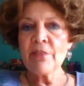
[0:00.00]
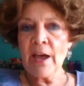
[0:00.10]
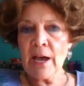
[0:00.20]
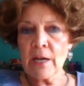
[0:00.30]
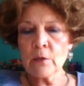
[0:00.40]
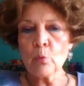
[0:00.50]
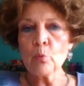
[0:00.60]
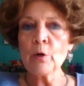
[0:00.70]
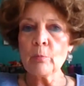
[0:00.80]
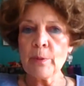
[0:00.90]
that
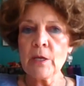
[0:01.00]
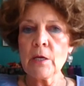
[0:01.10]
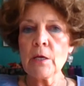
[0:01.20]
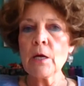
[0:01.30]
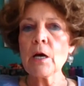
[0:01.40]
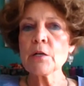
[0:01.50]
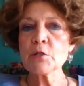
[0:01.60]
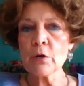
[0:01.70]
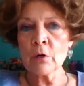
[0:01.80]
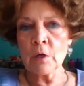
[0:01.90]
will be a
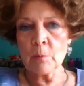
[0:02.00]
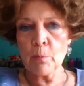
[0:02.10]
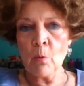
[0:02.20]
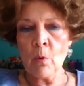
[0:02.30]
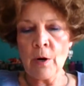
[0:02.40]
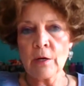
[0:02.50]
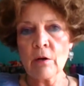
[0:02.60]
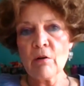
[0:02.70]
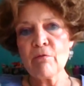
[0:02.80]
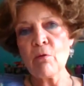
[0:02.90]
turning
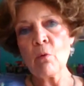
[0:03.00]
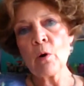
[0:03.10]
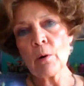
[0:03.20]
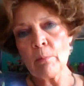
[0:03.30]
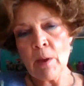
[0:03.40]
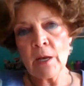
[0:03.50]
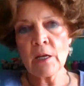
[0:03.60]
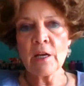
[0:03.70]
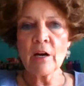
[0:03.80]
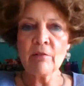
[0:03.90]
point for
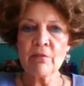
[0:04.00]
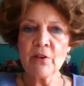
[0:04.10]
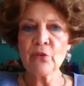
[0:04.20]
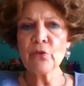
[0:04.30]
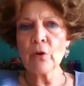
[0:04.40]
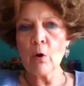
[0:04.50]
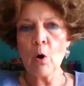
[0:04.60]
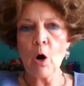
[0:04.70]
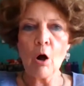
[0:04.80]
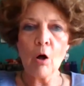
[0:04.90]
many of these
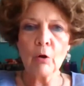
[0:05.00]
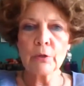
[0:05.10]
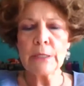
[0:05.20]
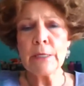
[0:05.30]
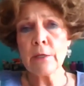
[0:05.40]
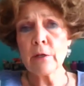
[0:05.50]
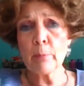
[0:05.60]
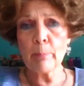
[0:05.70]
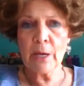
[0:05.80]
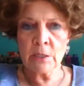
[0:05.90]
so-called
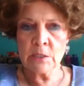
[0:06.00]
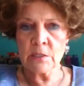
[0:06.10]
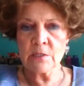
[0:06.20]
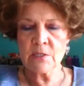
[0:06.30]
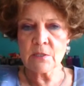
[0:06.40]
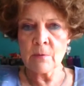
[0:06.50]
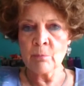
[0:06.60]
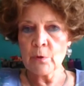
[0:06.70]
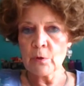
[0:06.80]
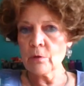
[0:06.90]
independents
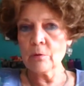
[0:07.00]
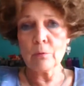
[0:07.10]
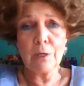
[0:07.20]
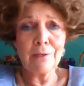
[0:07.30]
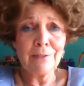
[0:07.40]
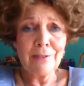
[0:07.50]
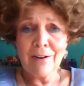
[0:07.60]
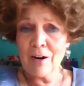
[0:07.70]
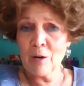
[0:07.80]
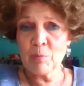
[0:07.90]
who
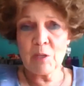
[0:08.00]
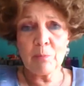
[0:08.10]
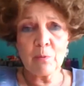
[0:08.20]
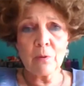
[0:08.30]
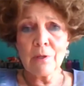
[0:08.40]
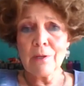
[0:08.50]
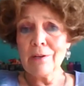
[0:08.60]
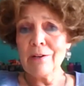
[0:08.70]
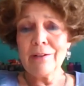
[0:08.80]
are people